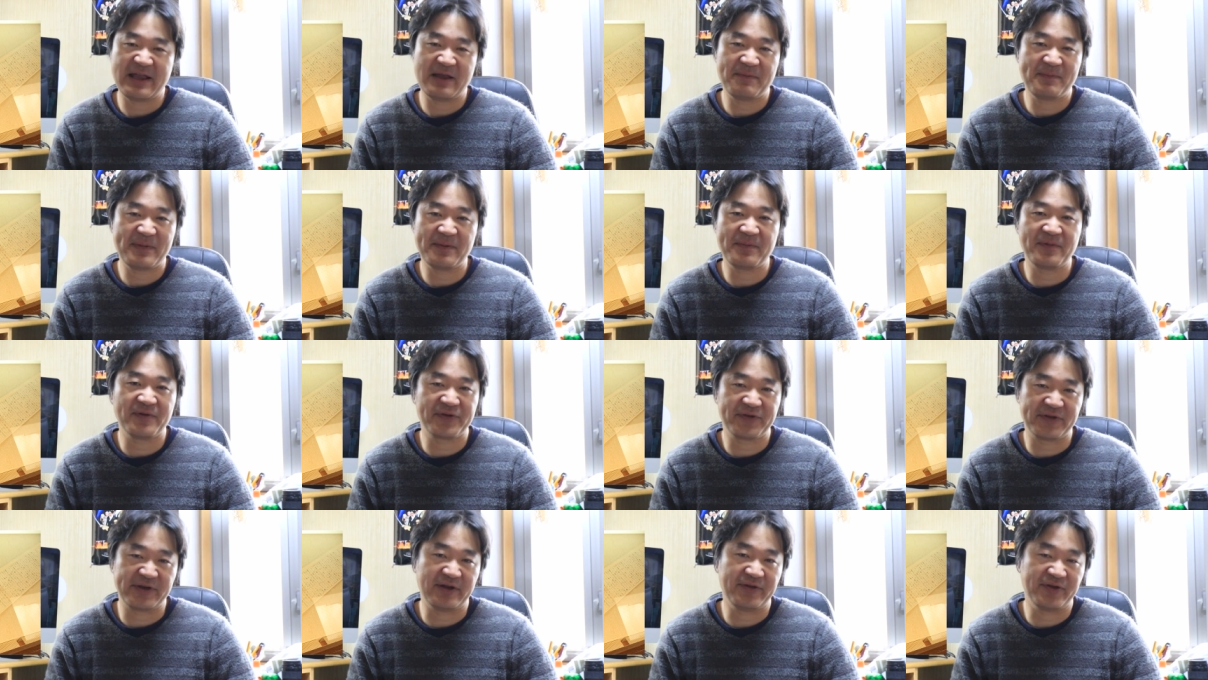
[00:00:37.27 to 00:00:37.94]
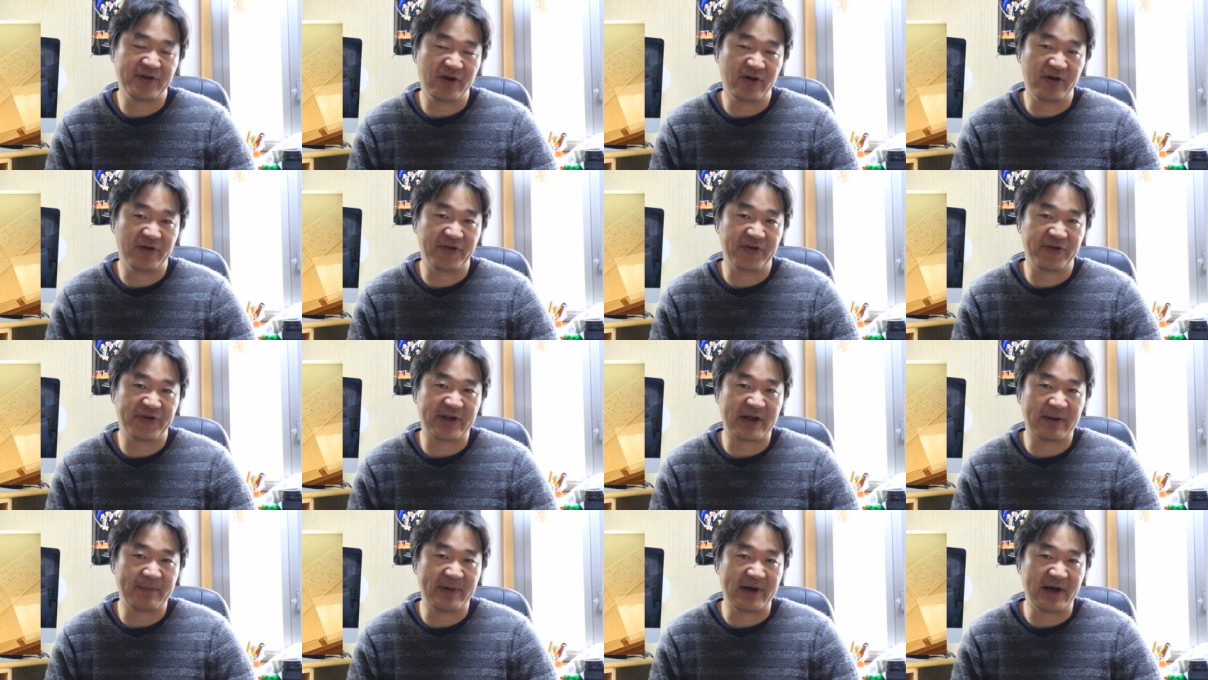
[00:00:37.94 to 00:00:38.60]
many people still
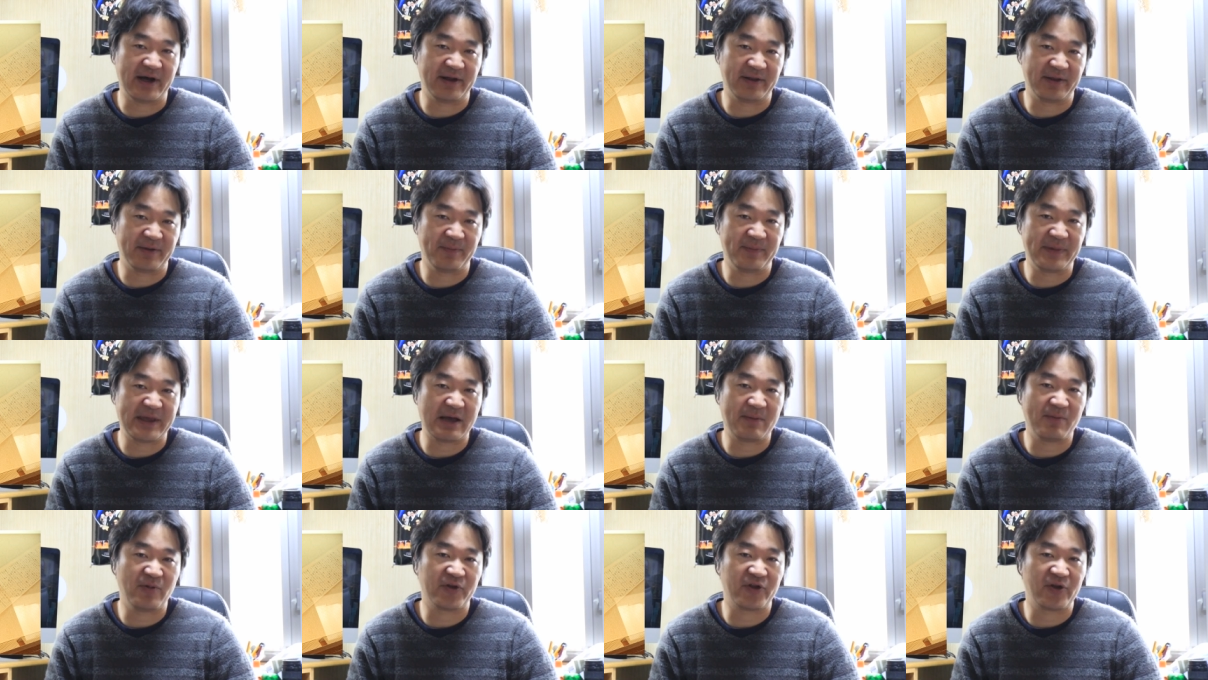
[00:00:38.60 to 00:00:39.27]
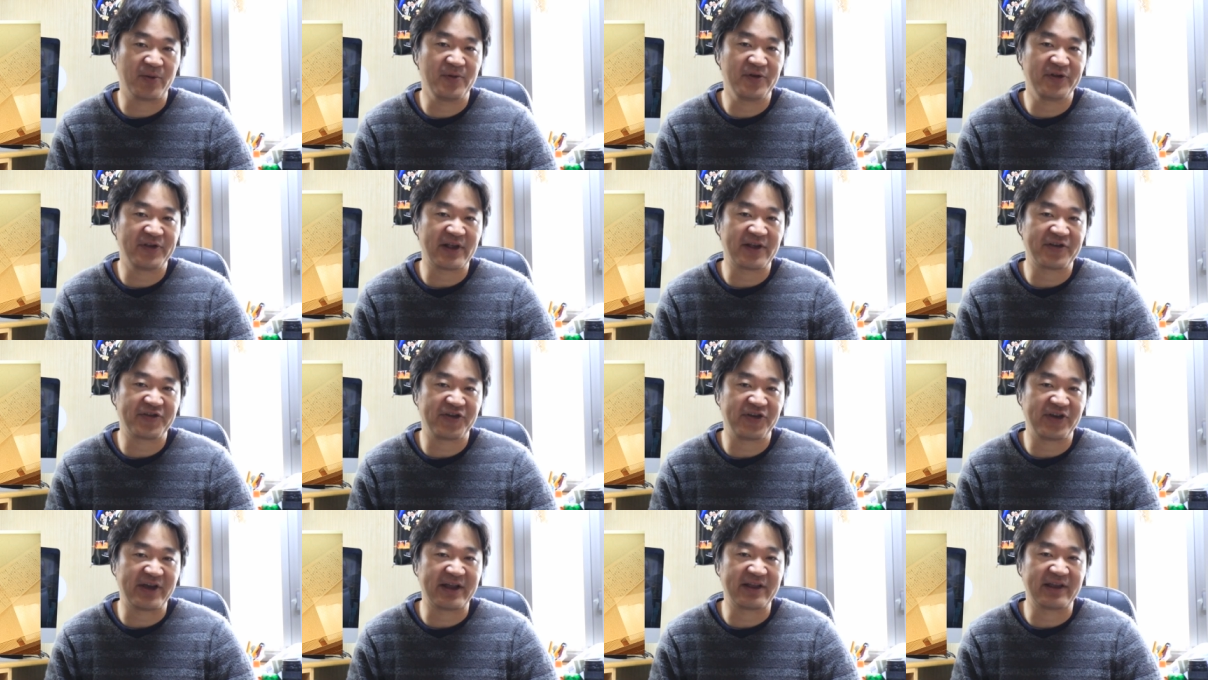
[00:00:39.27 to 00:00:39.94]
knows about Miyamoto
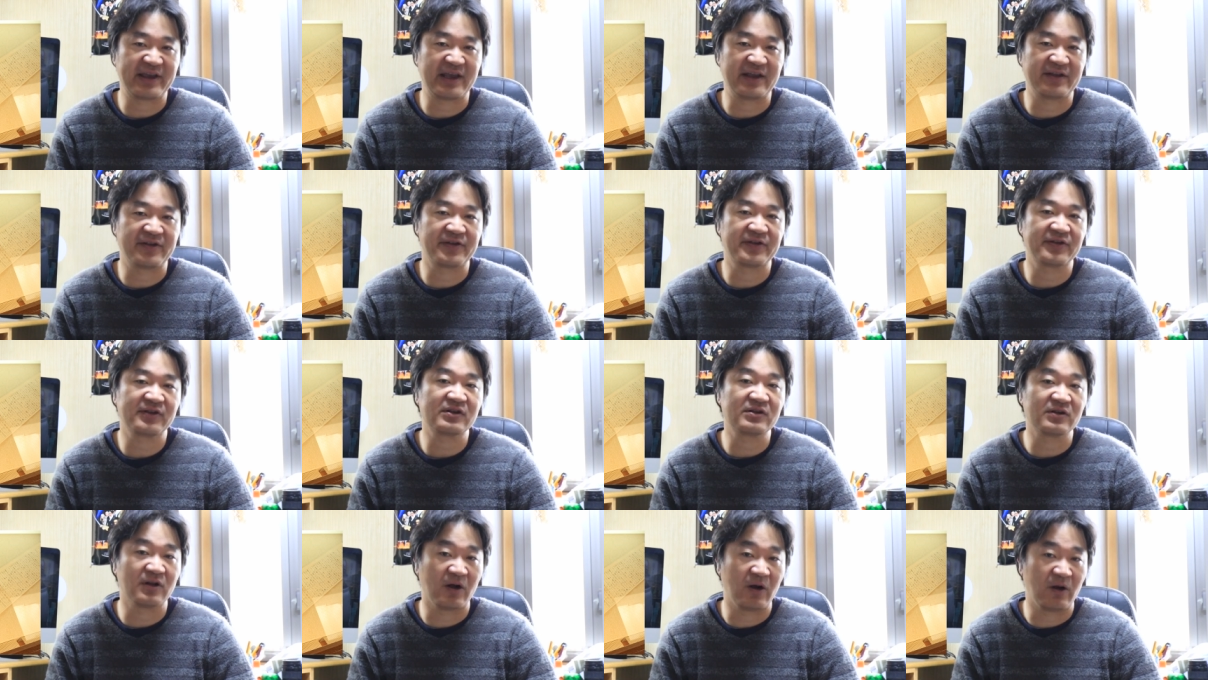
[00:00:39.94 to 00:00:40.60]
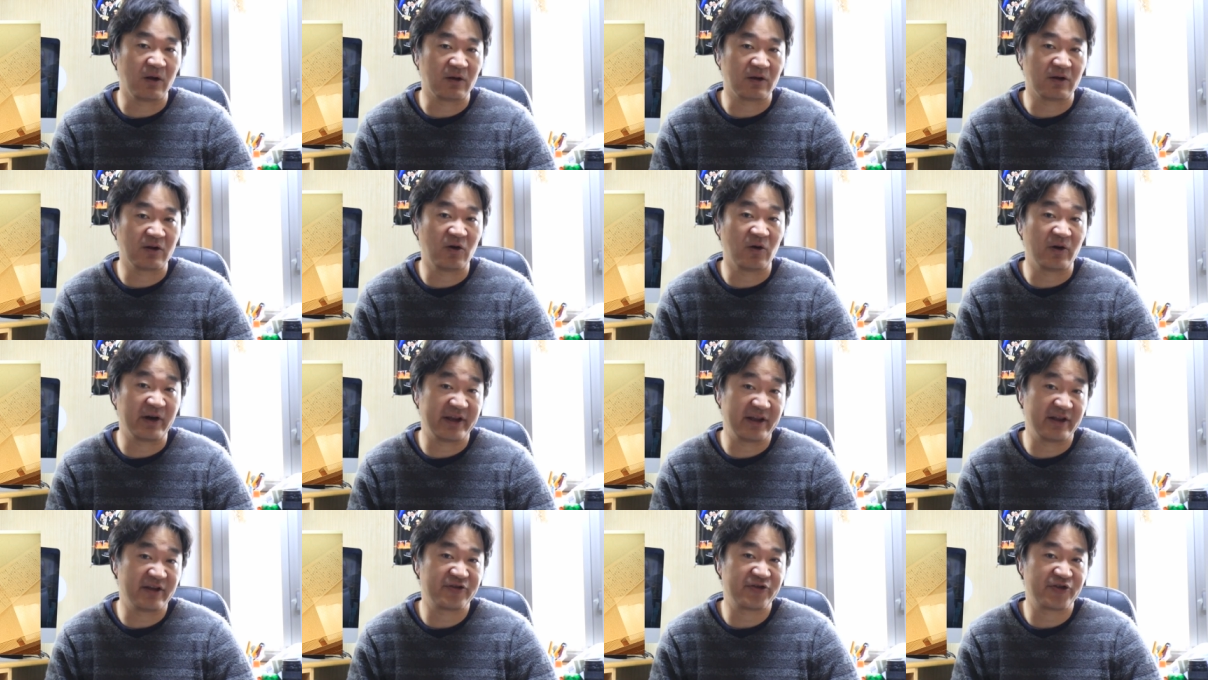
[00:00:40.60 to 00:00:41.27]
Musashi and his scroll
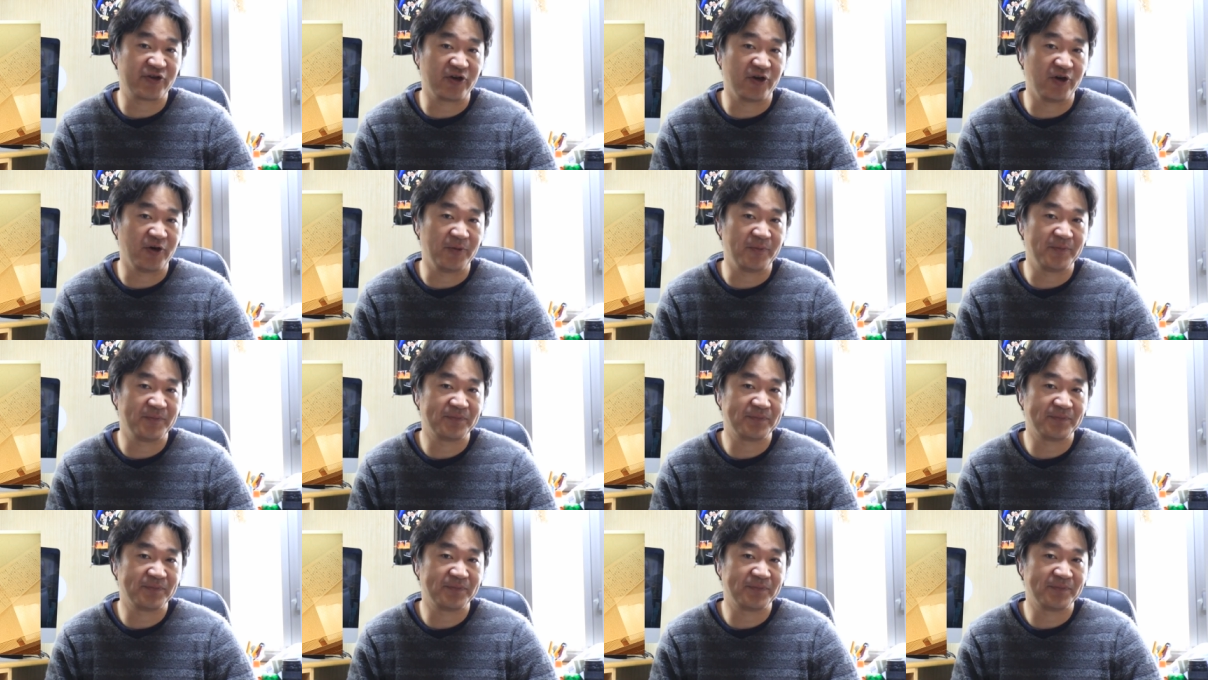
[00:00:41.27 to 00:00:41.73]
Gorin Show.